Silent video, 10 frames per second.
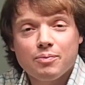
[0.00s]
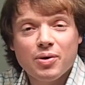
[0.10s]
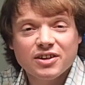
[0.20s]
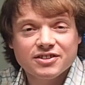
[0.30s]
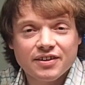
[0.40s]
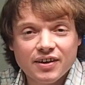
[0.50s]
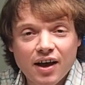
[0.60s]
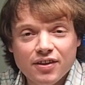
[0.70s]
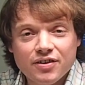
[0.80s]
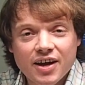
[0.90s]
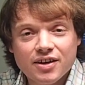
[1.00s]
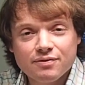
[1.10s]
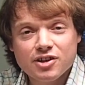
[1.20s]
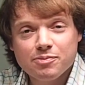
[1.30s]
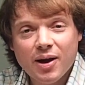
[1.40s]
person at the other end of
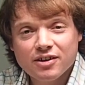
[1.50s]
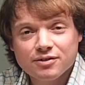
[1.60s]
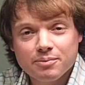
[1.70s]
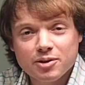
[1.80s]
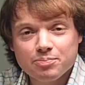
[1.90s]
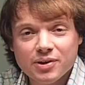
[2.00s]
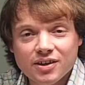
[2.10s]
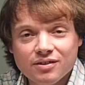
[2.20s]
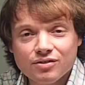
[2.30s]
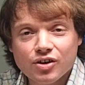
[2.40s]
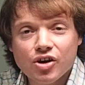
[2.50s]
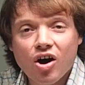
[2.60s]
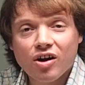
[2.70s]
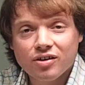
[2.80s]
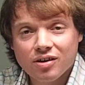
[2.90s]
the spectrum as being the
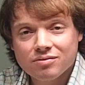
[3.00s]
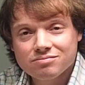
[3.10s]
gardener.